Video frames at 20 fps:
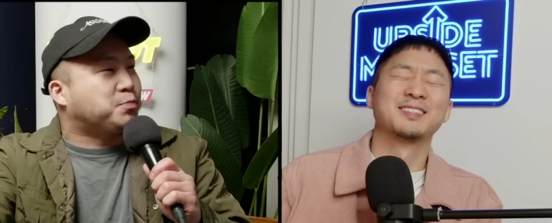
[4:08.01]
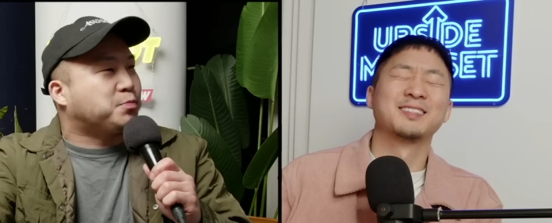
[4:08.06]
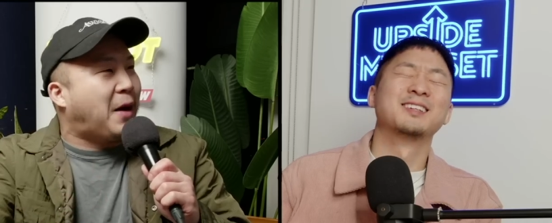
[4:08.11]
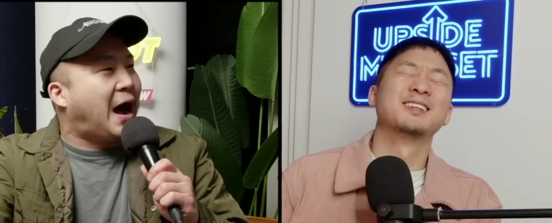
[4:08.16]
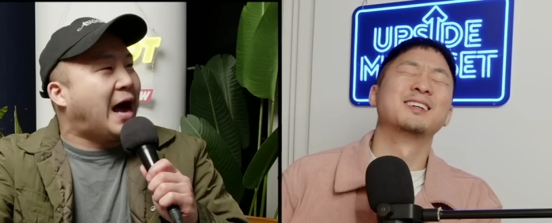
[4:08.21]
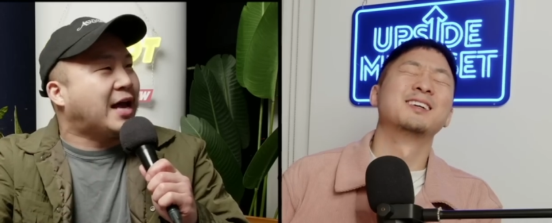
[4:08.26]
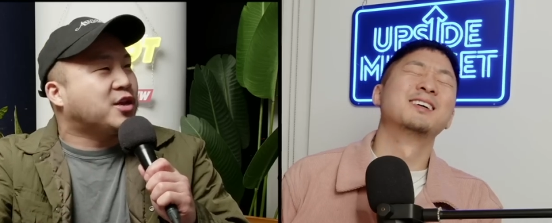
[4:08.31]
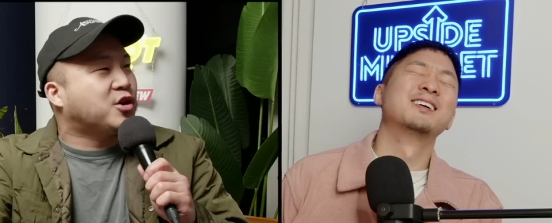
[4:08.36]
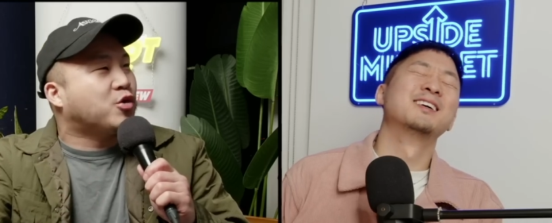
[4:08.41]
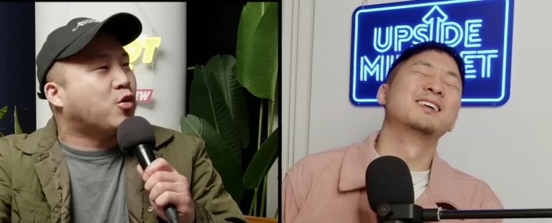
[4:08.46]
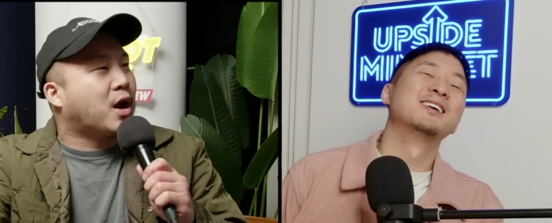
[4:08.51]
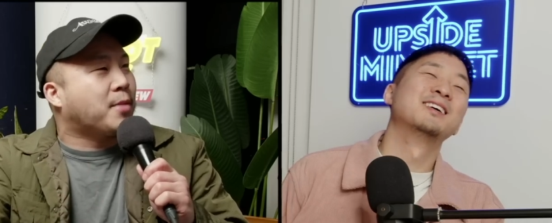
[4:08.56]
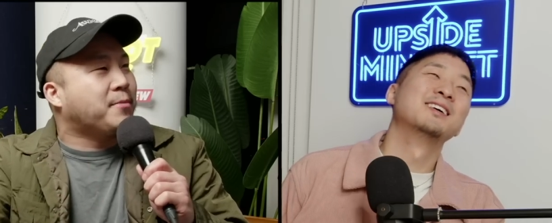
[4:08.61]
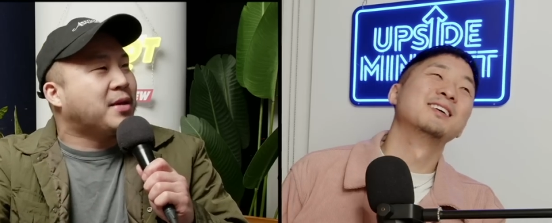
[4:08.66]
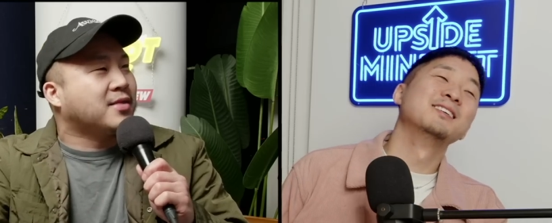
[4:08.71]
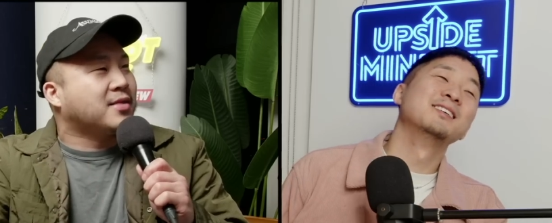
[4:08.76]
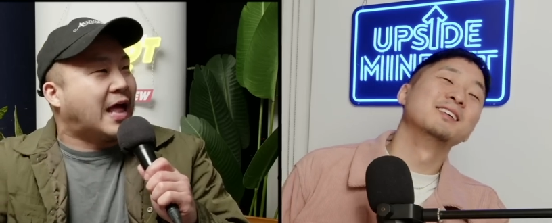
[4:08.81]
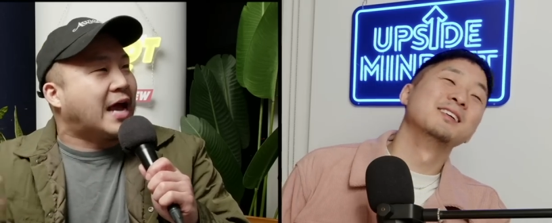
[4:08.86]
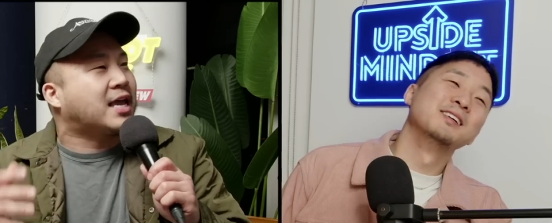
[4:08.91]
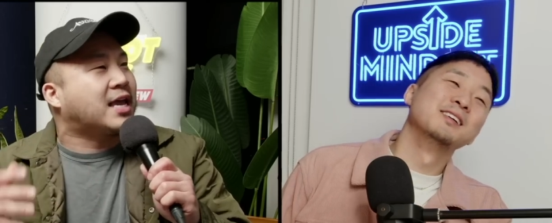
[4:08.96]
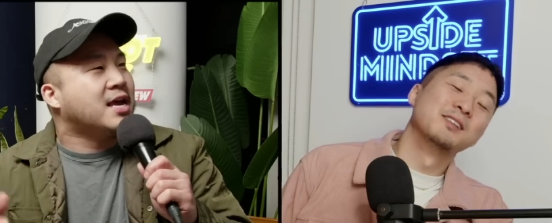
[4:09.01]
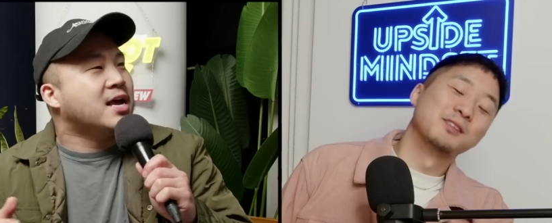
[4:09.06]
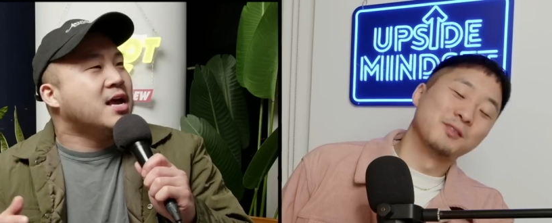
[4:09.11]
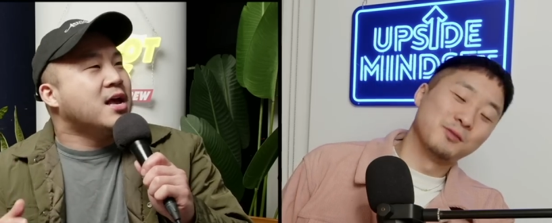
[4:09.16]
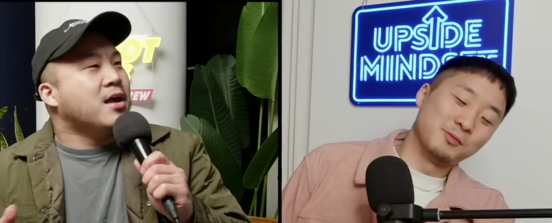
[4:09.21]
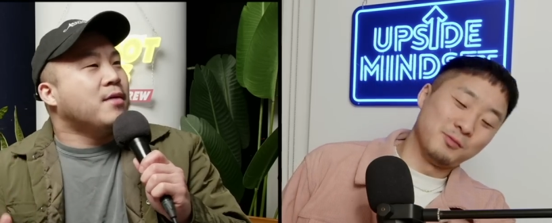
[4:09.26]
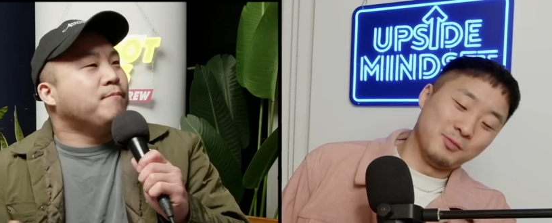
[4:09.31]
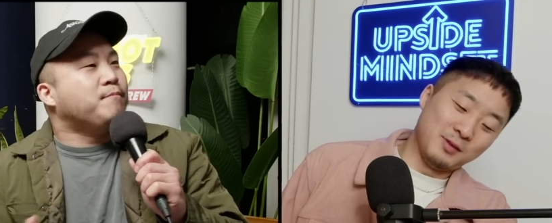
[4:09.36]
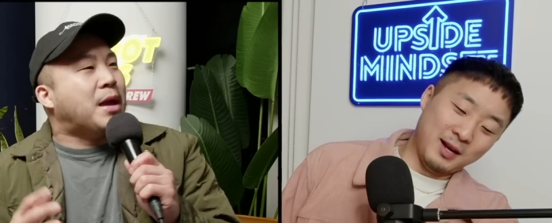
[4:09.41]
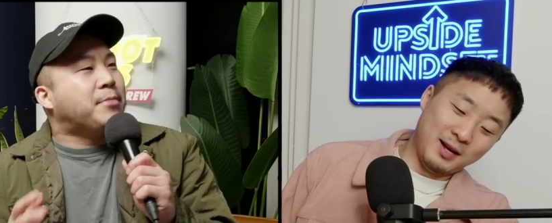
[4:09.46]
Speaker 1: spot. You know what I mean? Like
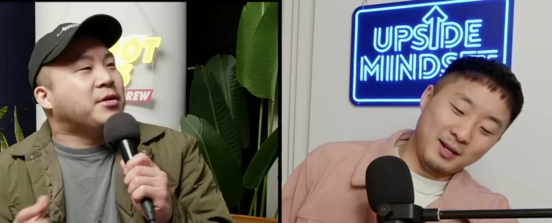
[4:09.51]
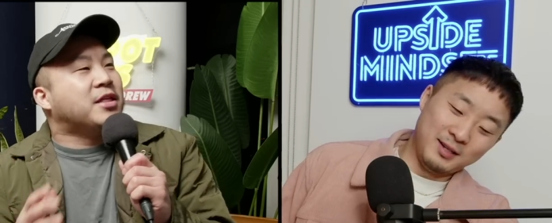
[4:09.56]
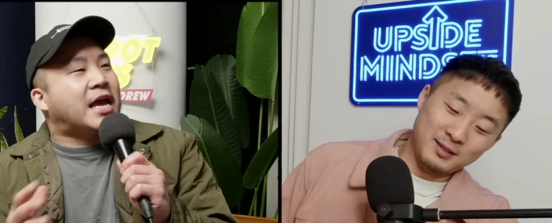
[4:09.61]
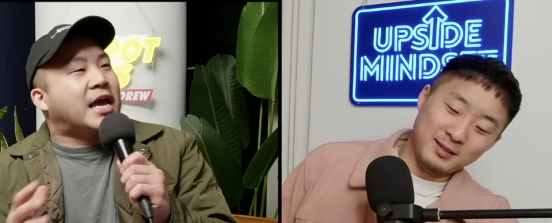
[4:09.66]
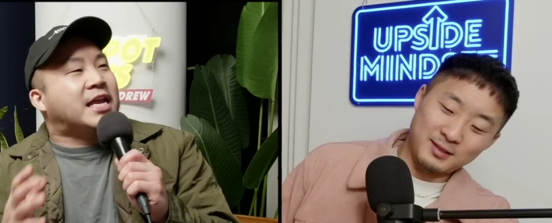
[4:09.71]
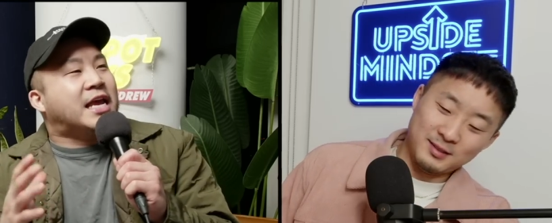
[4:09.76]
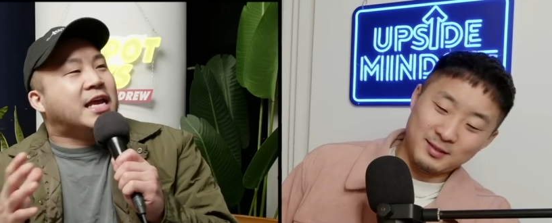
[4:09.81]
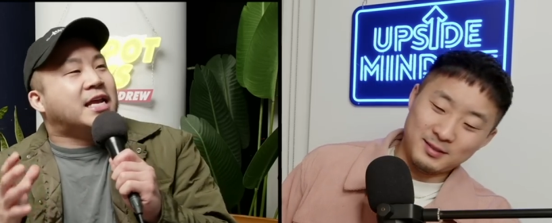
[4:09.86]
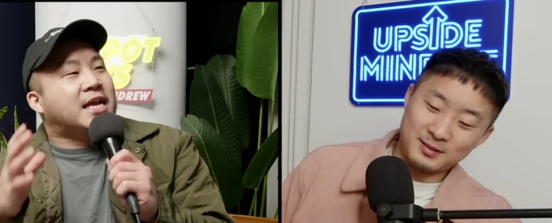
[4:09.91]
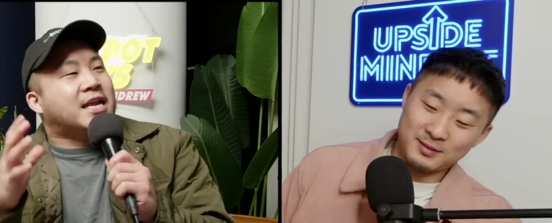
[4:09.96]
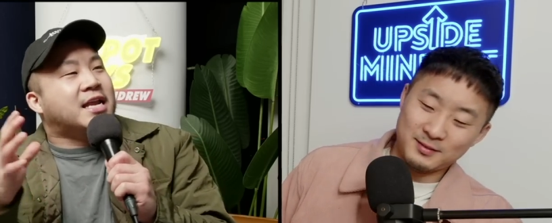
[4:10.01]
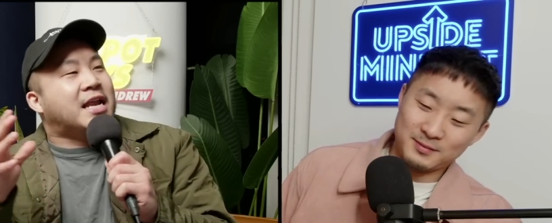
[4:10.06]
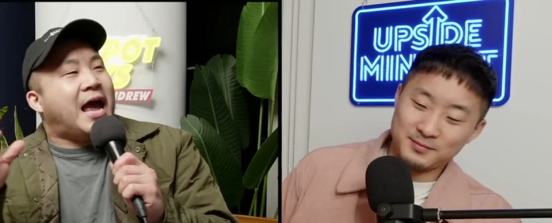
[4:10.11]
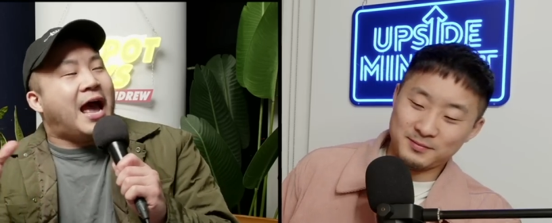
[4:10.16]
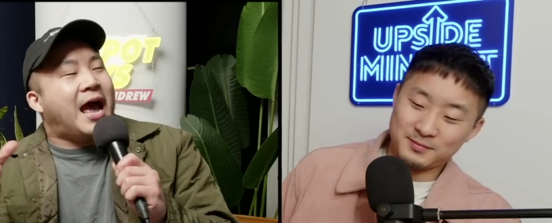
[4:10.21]
maybe that he didn't